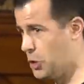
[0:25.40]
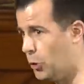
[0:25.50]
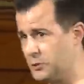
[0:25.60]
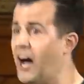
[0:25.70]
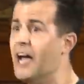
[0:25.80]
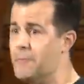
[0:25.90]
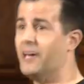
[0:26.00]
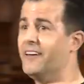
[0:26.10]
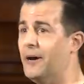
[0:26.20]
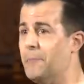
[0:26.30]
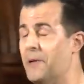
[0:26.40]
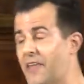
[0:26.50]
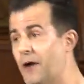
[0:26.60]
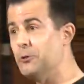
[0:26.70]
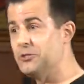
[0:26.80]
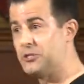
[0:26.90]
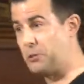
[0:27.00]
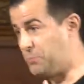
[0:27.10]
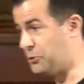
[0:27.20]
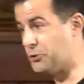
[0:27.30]
no time in, um, and that was the
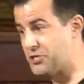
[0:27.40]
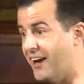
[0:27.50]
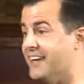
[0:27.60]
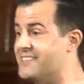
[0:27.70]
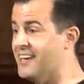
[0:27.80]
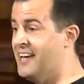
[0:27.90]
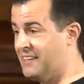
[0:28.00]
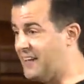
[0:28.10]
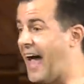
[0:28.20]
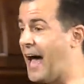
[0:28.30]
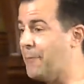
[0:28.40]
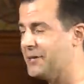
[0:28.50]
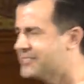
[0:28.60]
computer science lab. I